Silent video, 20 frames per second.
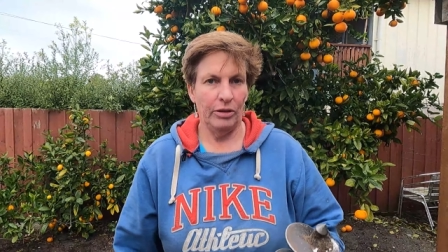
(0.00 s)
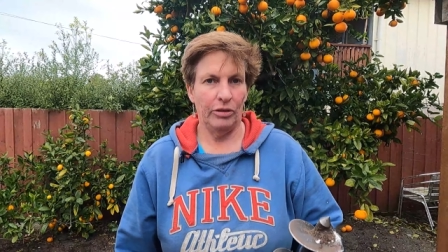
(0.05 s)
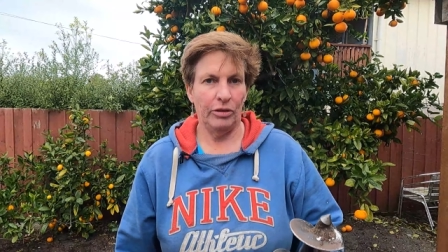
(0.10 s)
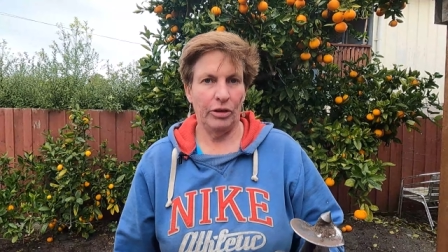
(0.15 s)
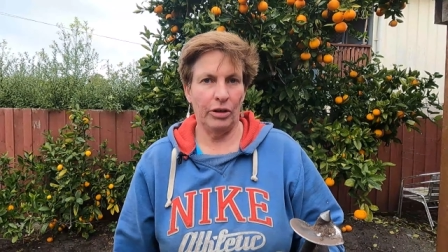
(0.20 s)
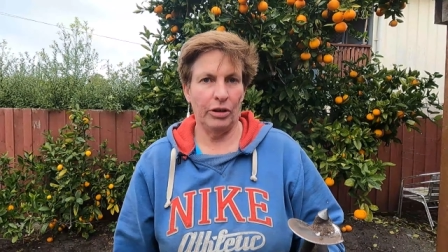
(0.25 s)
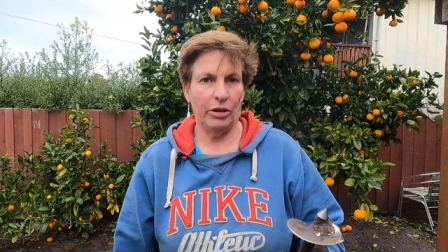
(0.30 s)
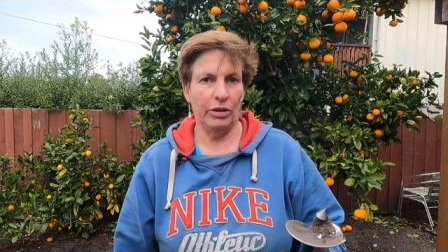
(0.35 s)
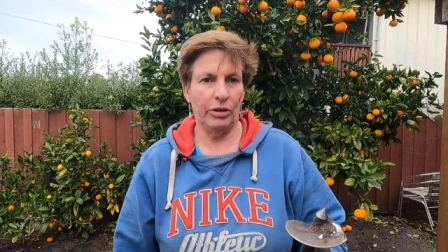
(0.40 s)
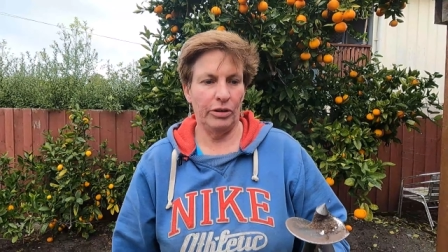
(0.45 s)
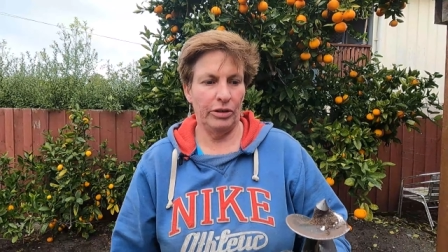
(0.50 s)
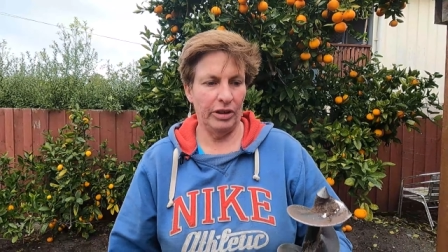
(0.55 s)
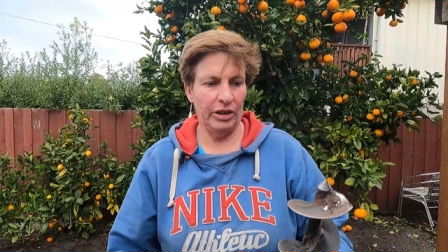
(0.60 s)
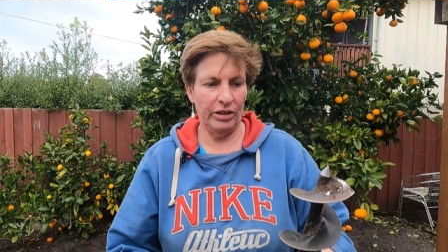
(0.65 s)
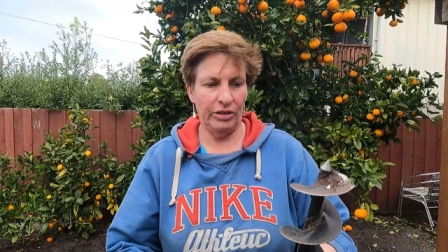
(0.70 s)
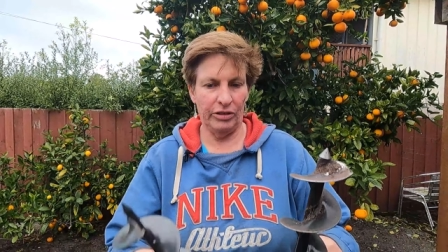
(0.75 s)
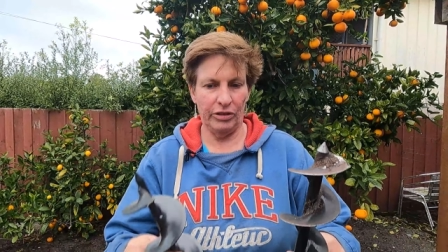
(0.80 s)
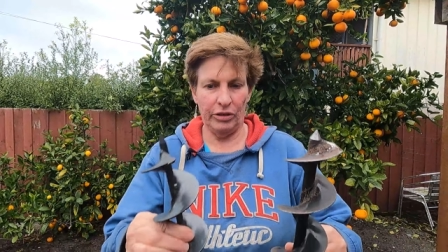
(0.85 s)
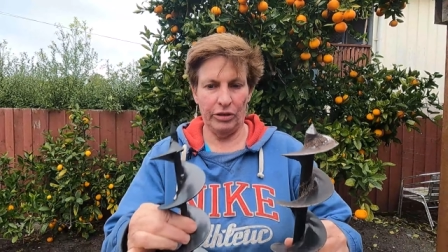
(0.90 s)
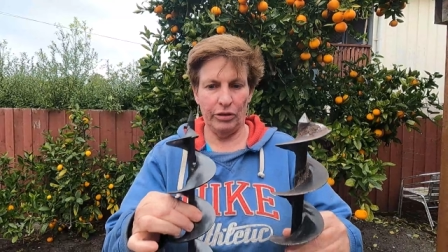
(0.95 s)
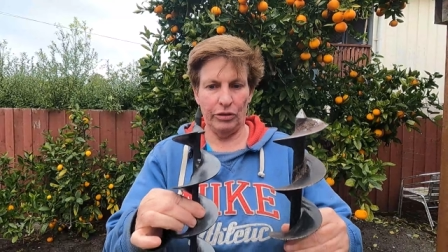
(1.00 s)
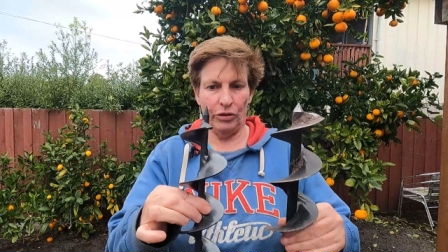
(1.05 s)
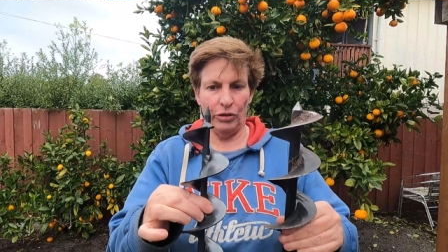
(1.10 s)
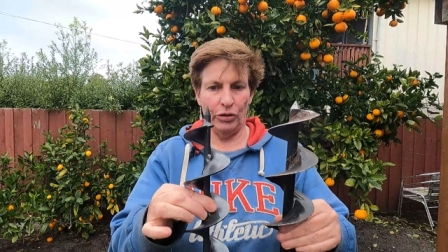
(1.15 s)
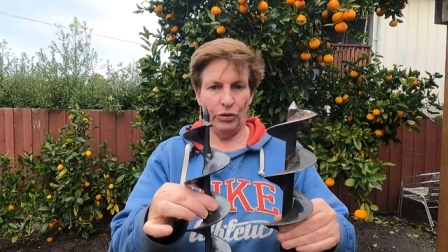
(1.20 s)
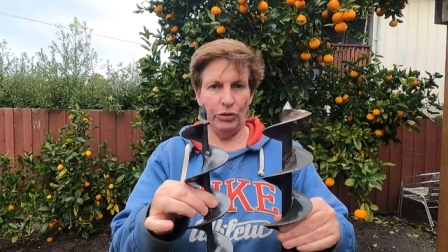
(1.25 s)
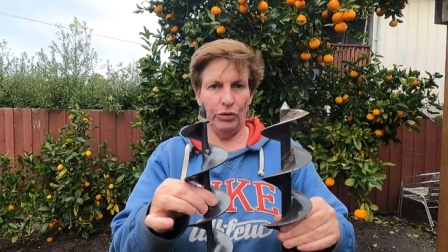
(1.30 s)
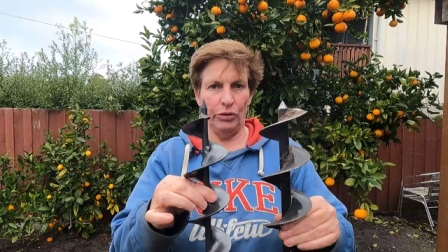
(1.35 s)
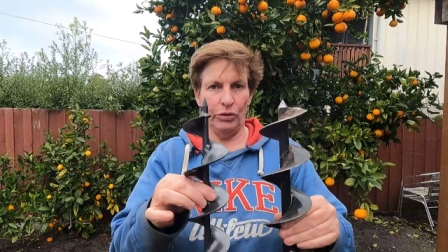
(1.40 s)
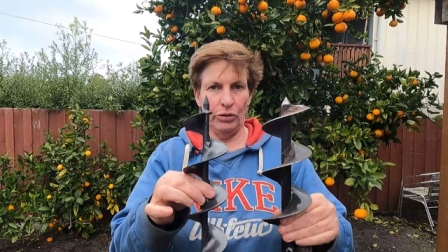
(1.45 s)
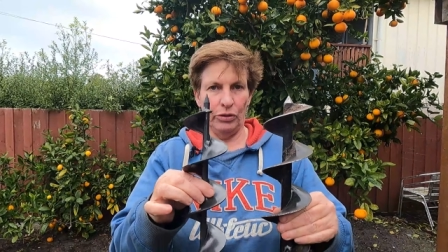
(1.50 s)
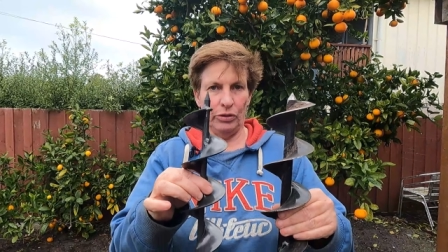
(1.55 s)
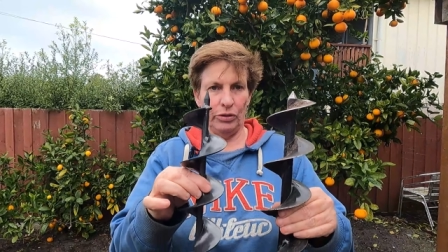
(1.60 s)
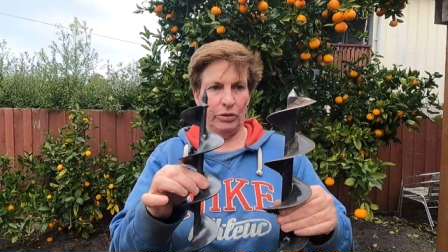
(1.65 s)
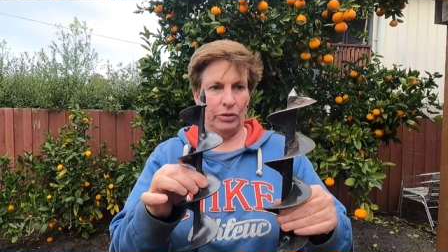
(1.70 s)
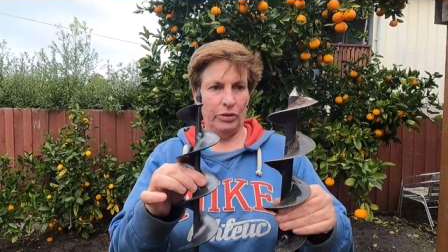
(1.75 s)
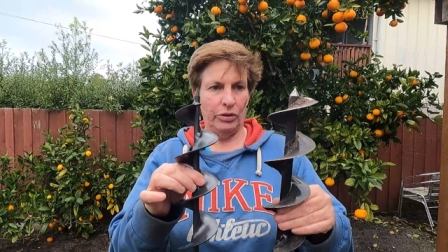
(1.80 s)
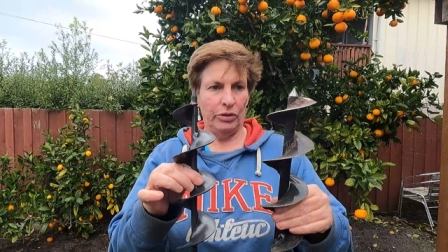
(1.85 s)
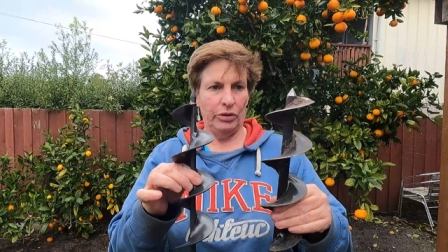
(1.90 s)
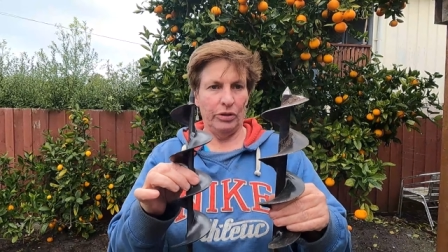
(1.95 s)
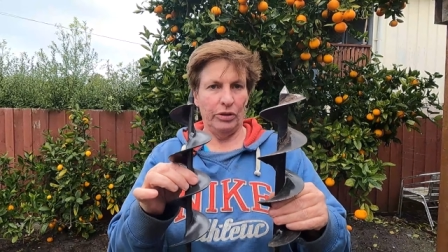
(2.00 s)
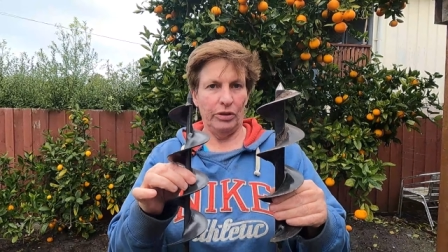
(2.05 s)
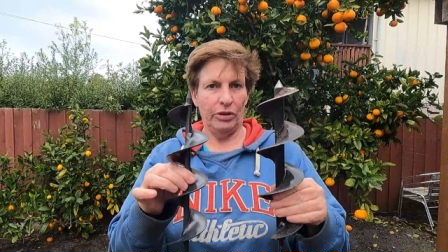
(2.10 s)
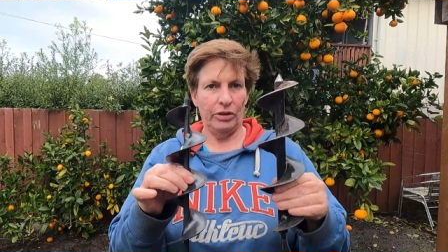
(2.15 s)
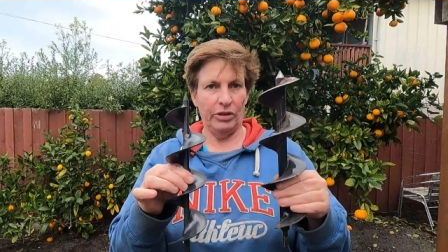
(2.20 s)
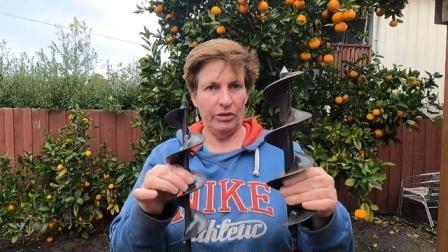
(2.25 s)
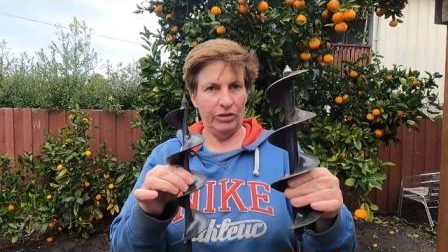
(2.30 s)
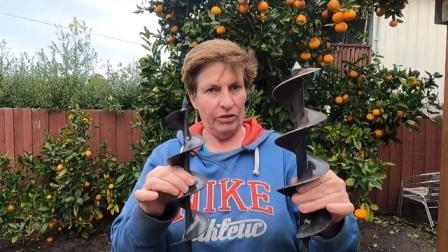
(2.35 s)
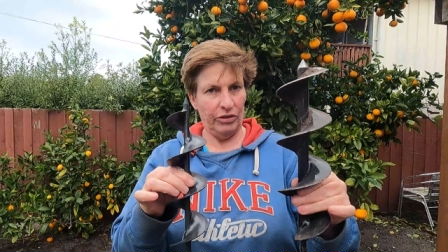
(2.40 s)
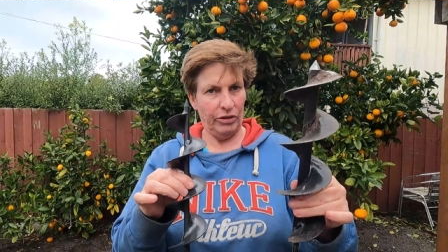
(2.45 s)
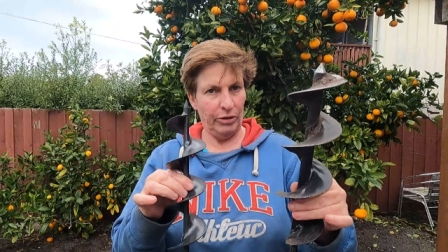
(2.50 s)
So these are the two. This